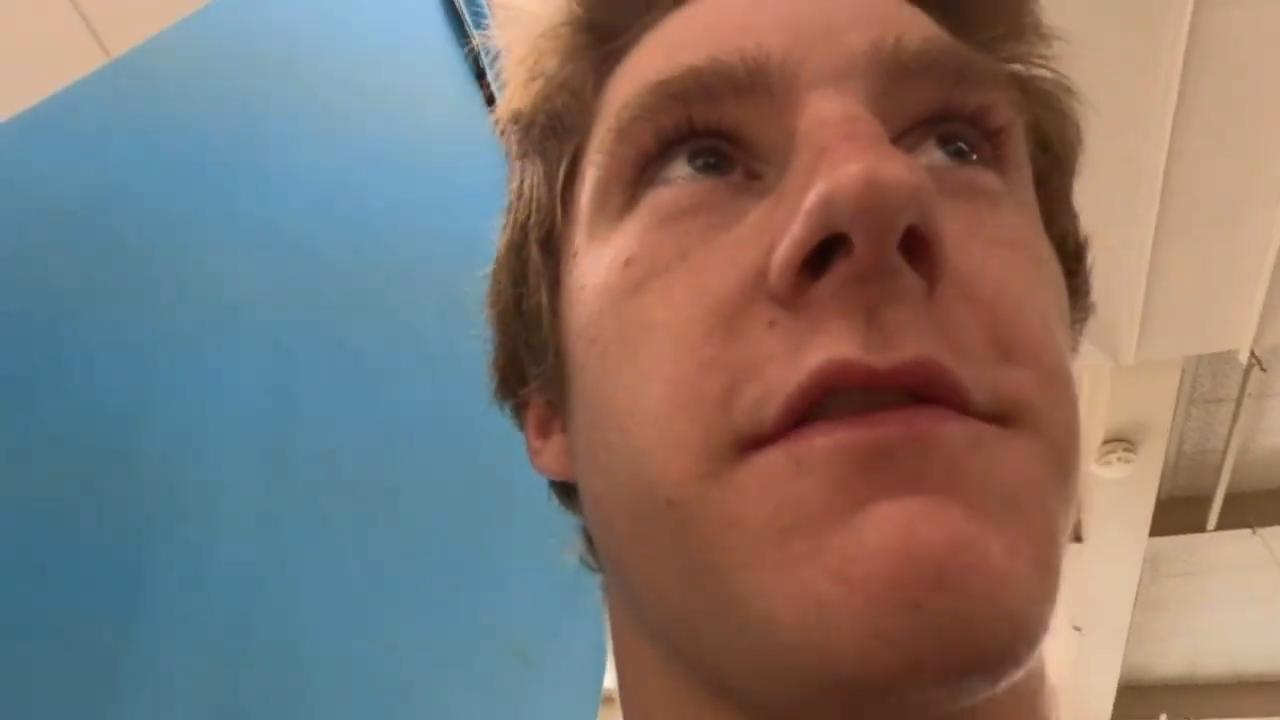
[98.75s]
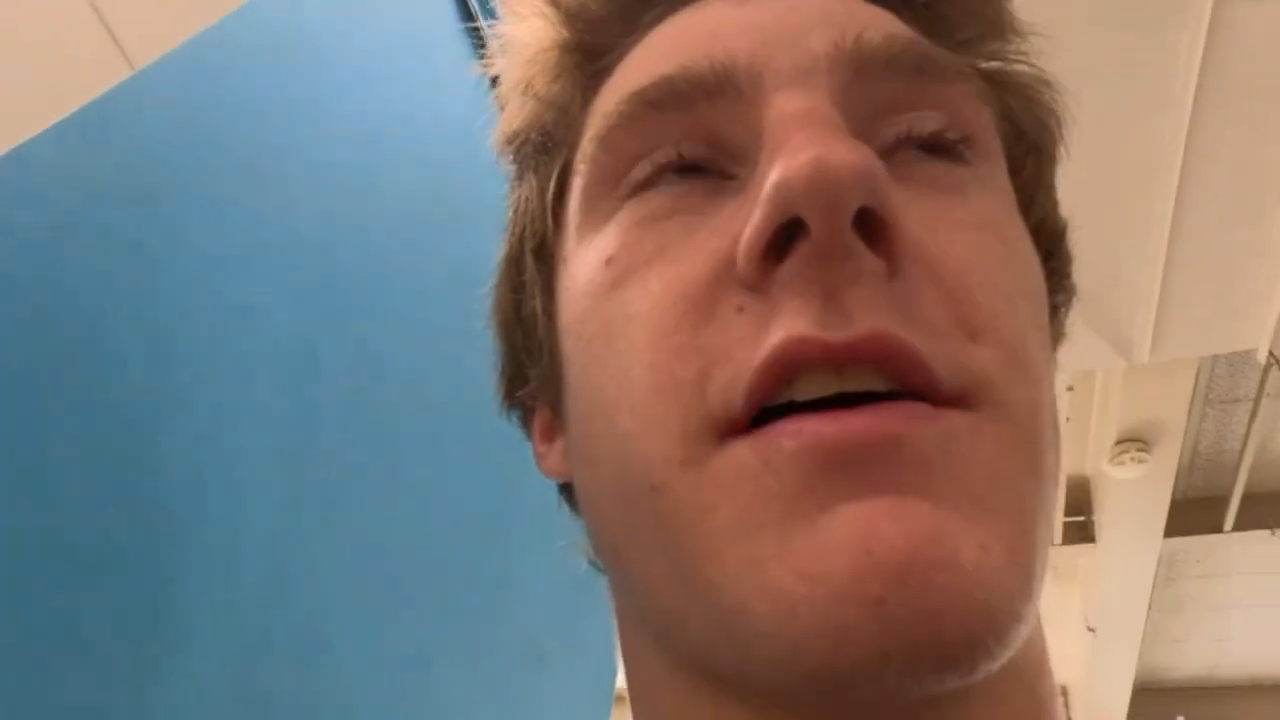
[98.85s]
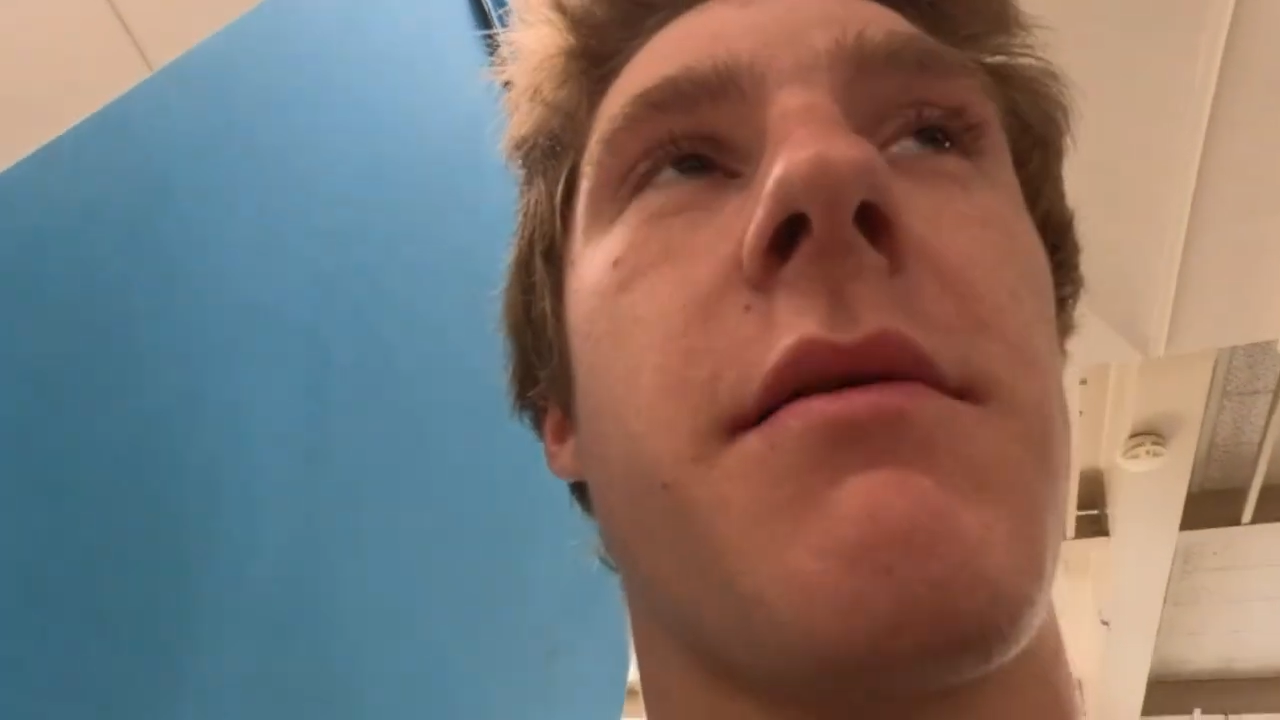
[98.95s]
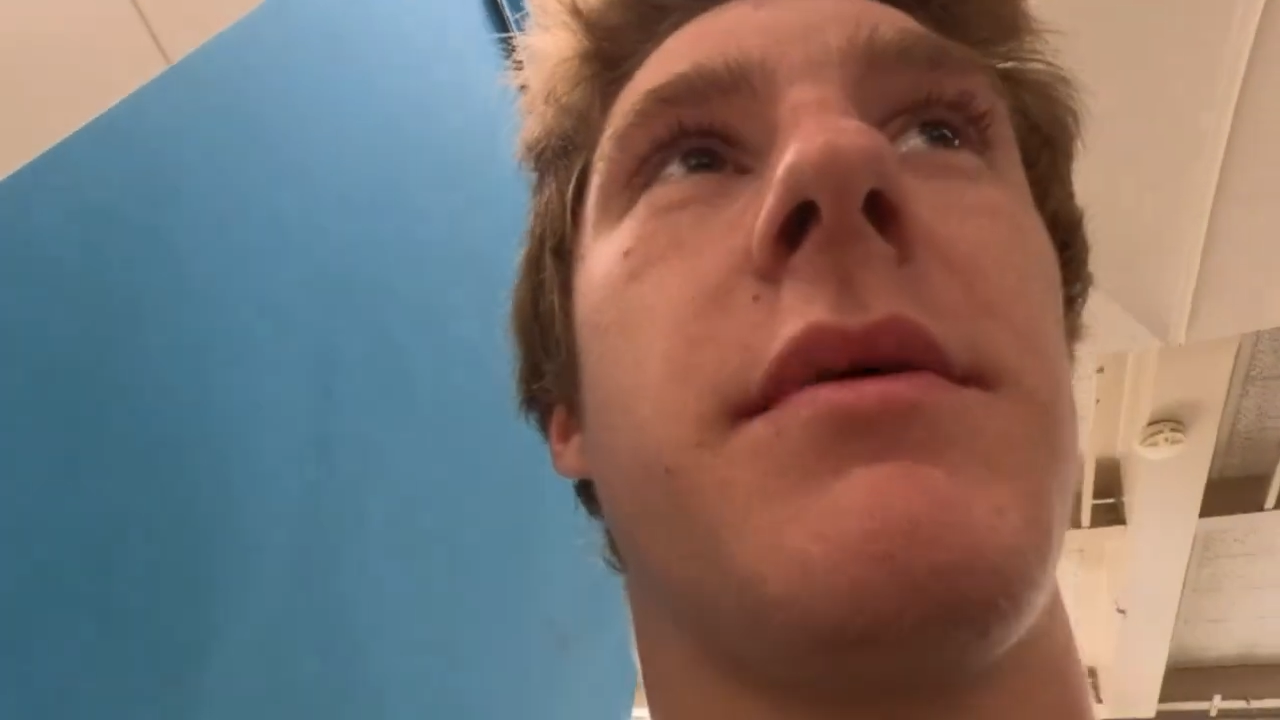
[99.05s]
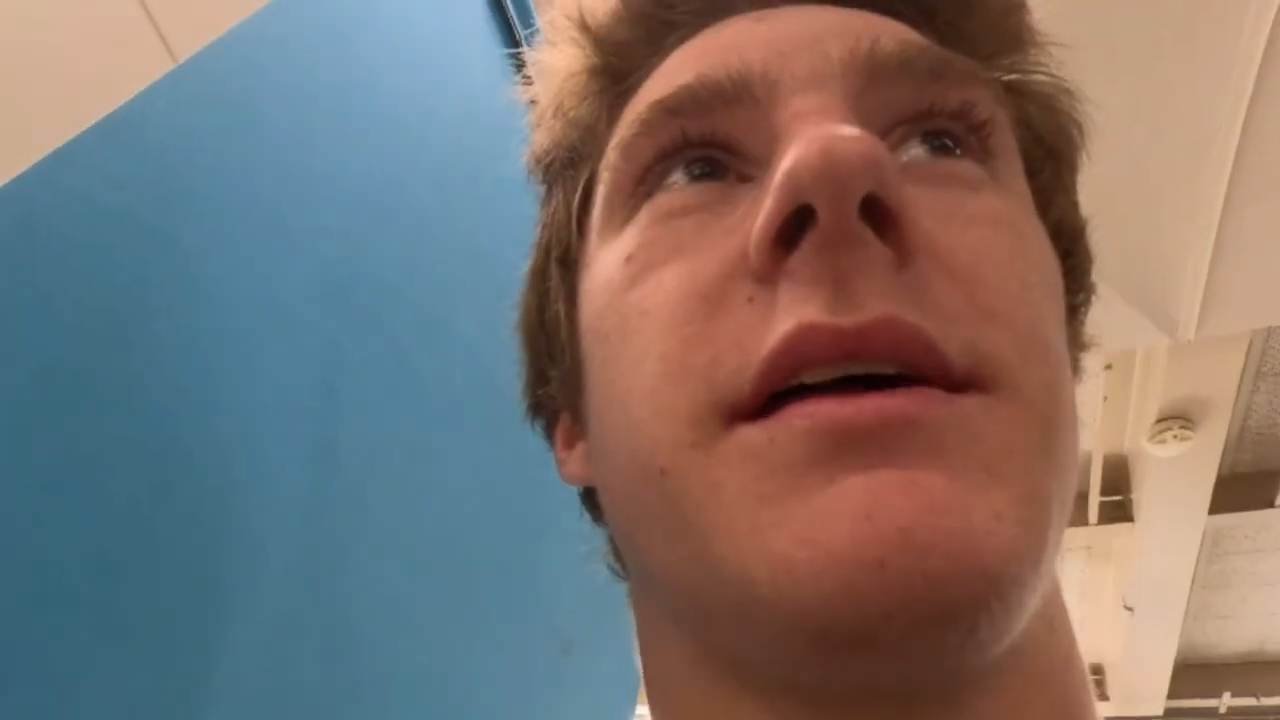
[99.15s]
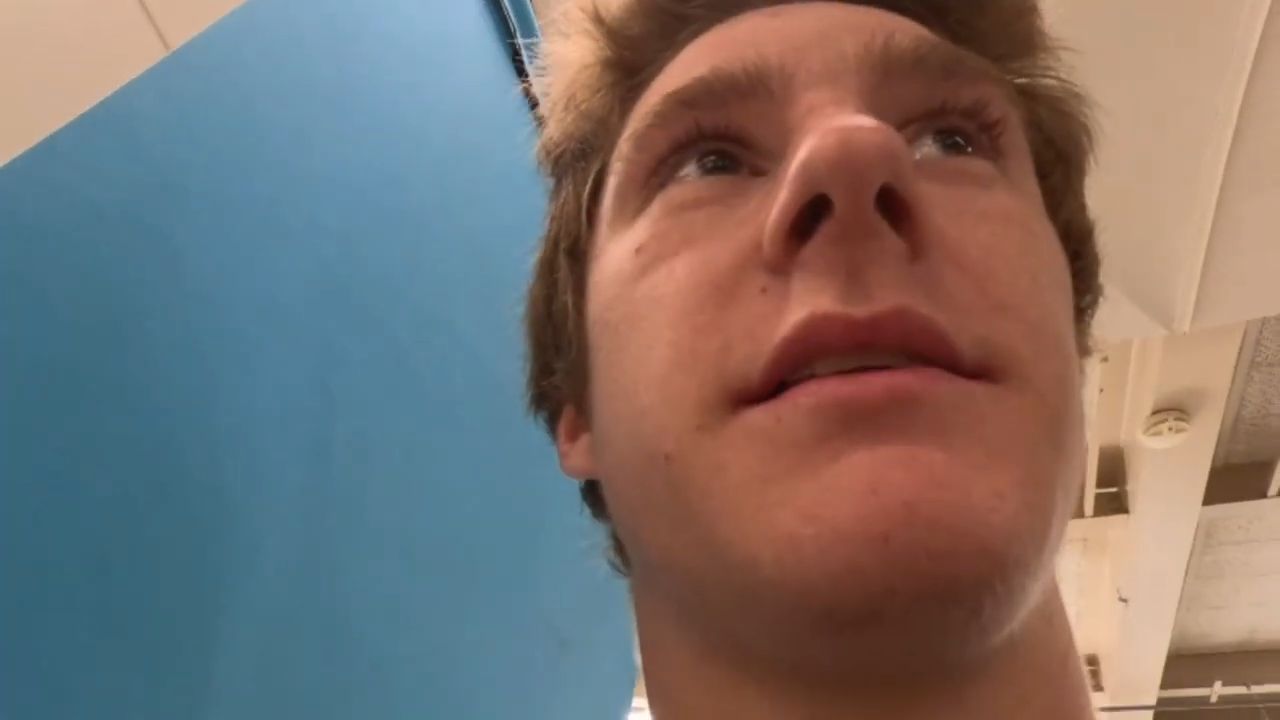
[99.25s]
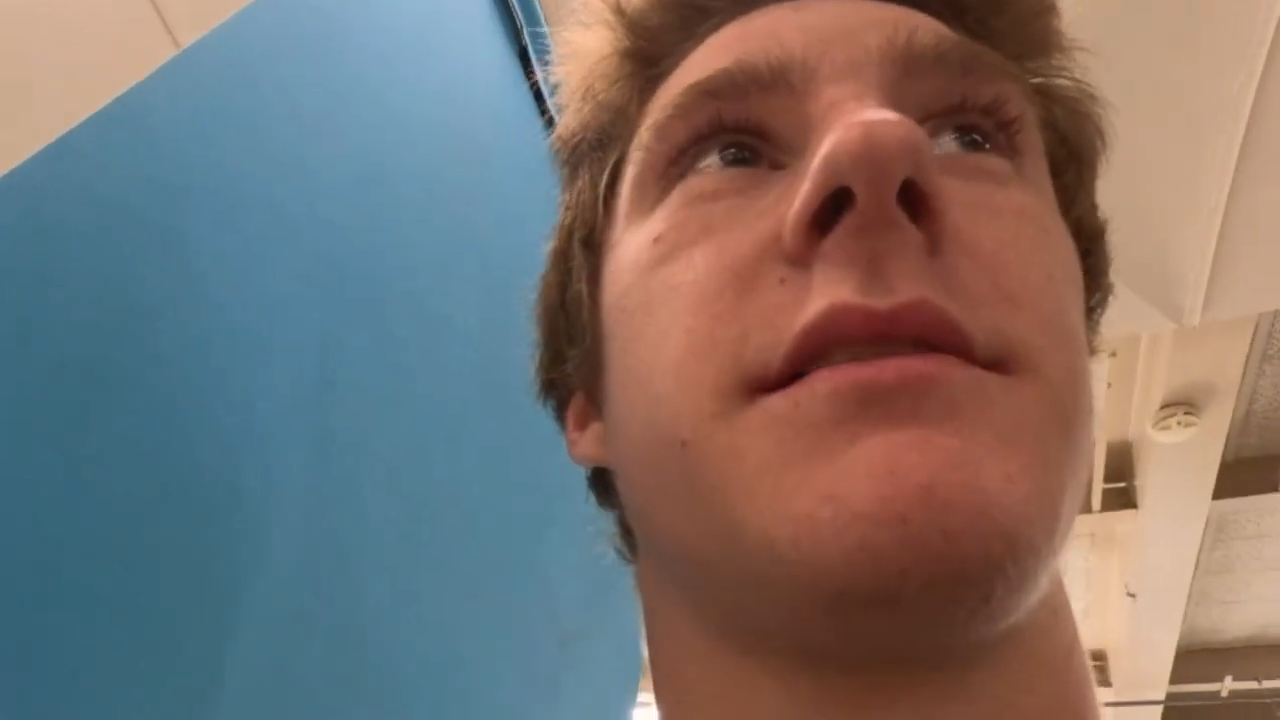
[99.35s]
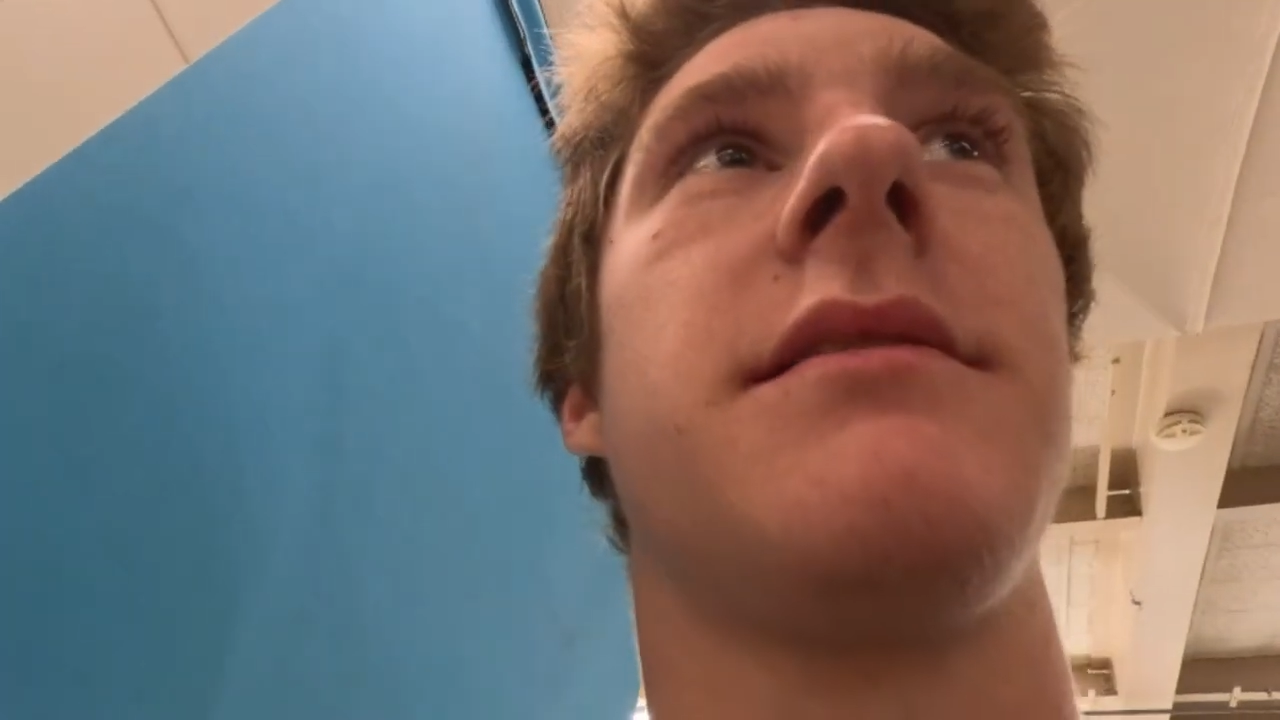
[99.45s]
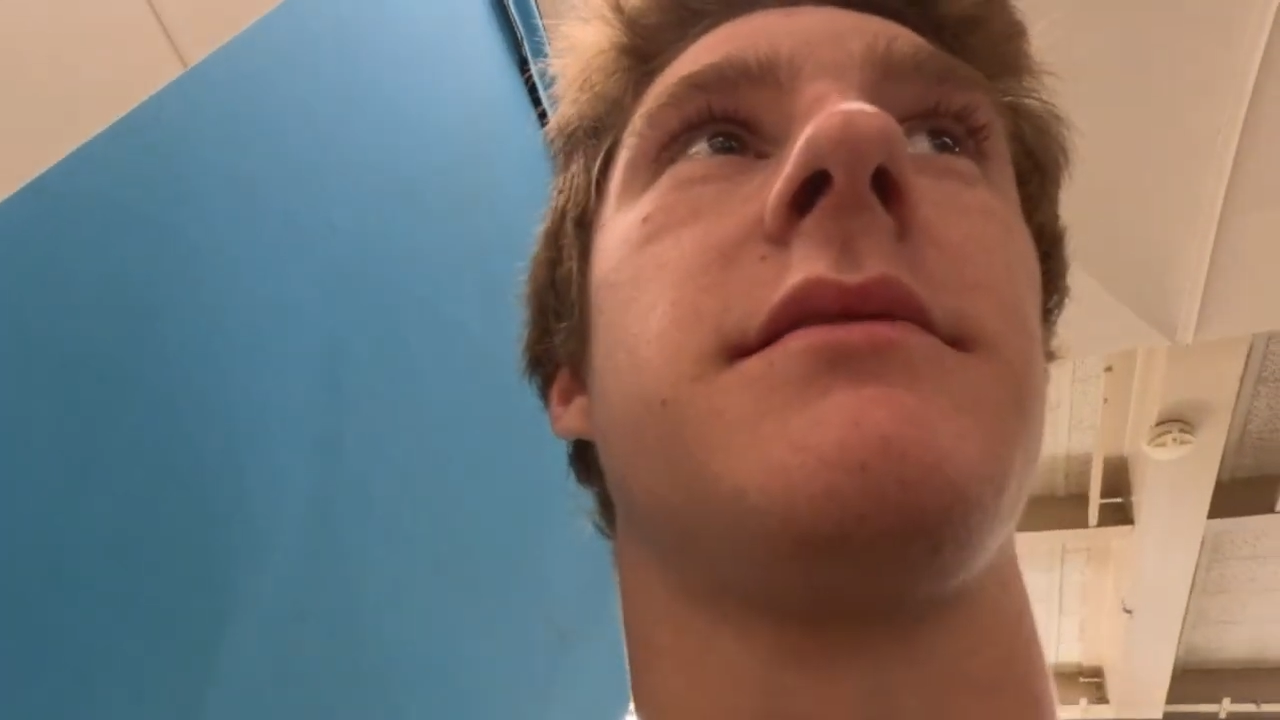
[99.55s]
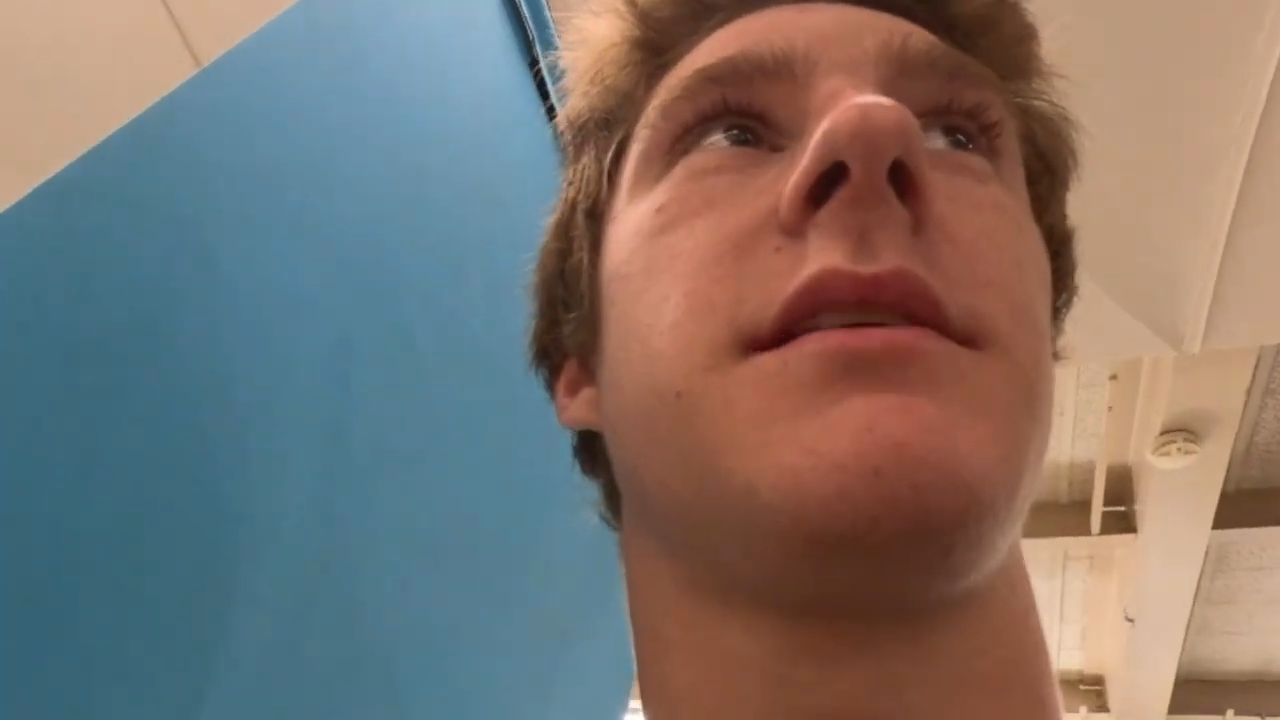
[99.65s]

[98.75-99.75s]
5 minutes